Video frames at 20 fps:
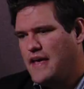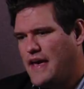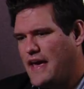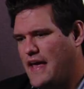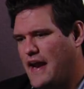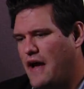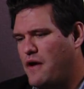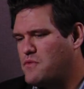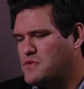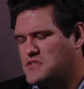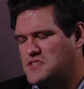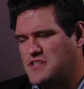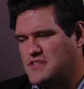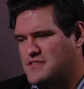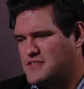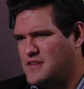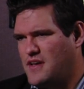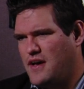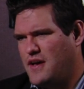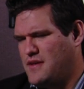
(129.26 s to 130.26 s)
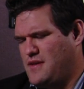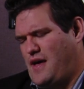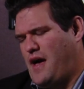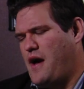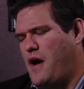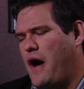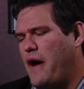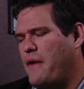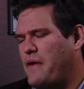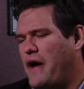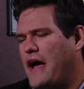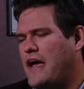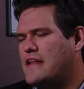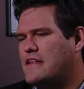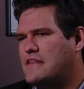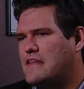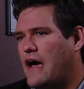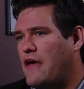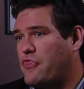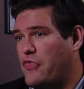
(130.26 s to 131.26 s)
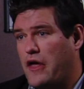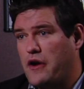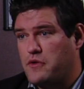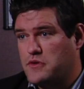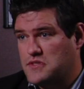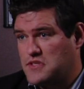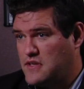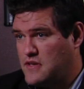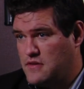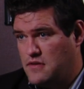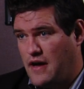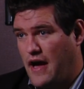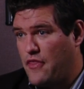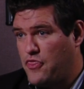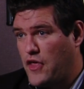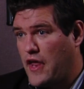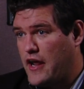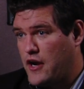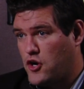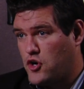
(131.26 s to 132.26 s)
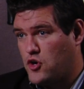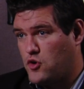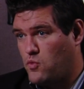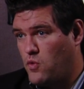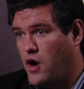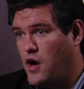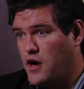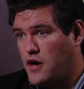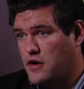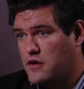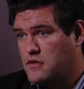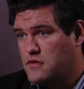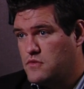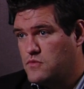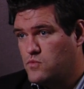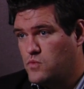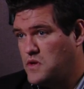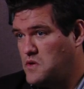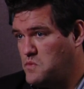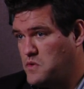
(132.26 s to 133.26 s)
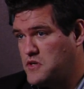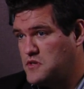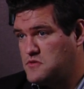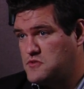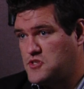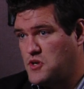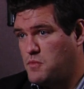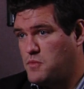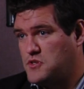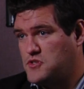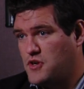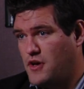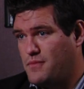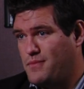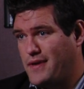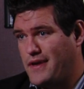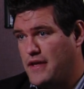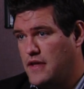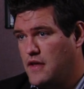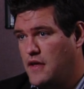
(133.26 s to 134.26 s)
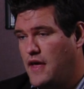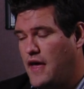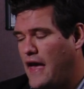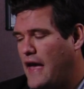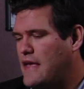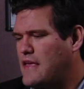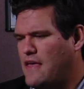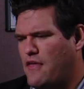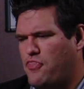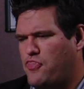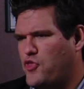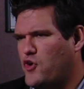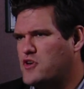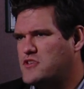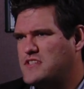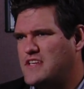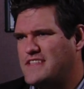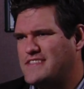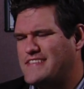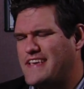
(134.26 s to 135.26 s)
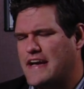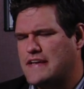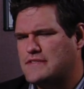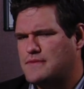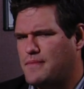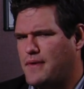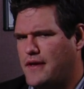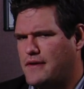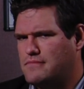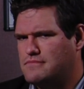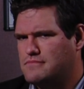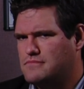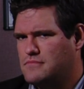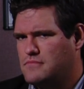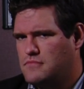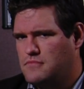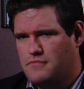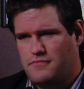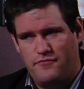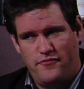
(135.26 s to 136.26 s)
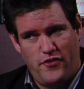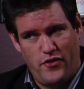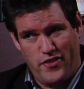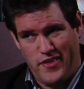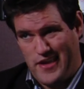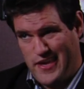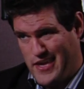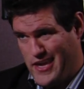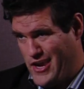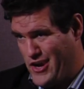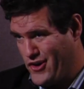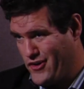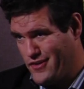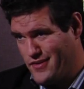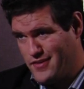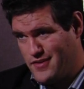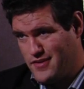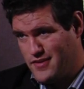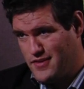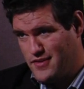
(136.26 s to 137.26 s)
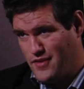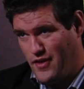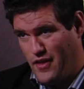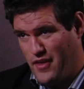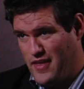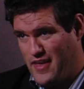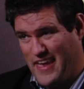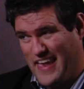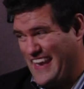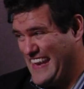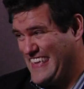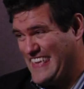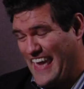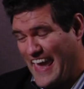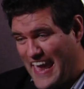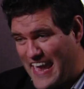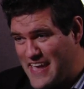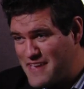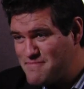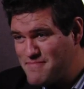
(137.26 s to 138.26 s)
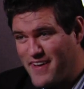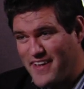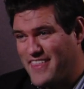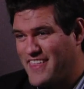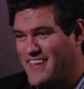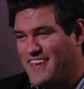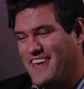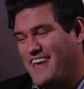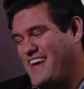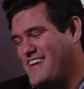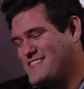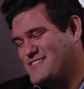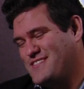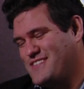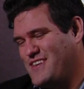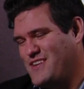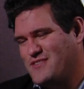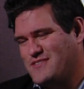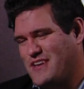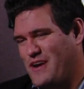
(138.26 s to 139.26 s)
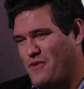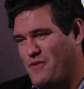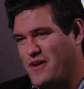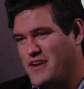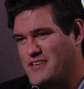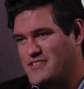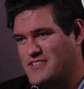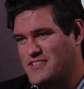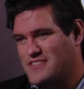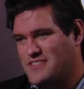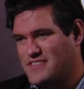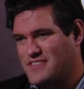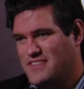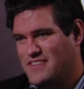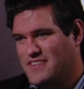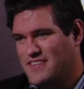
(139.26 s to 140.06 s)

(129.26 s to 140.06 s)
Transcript: And I was just, I, I, I, I thought I was, I thought I heard it wrong. When, when someone told me, right. hey, you 13 sacks, I'm like, for the year? For the year? Uh, in a game? Yeah, I, it, was, outrageous. The total for last